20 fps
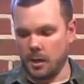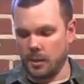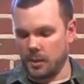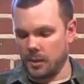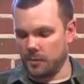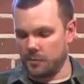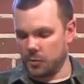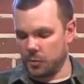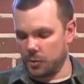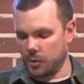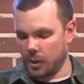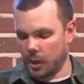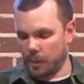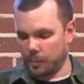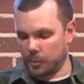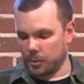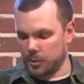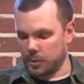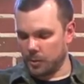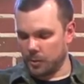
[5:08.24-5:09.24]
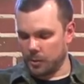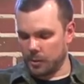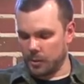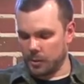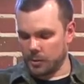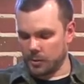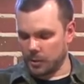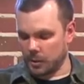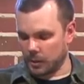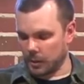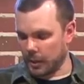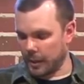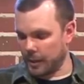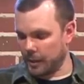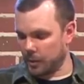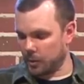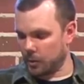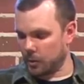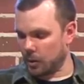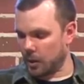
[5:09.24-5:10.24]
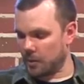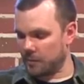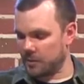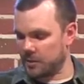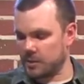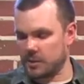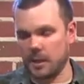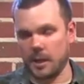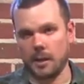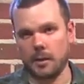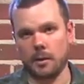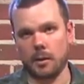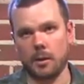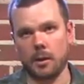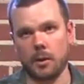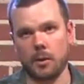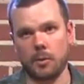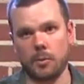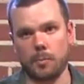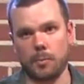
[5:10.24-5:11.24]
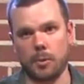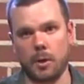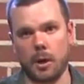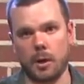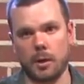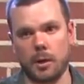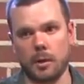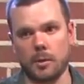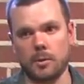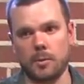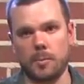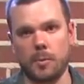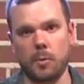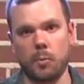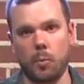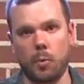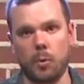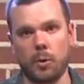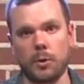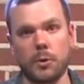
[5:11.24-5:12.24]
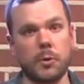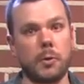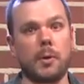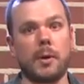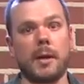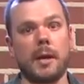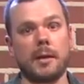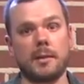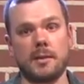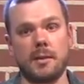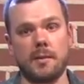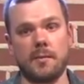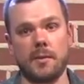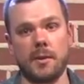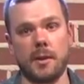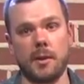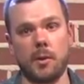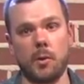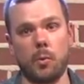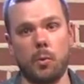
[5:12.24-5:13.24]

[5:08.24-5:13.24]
gives you the opportunity to layer or have a standalone product to be worn during activity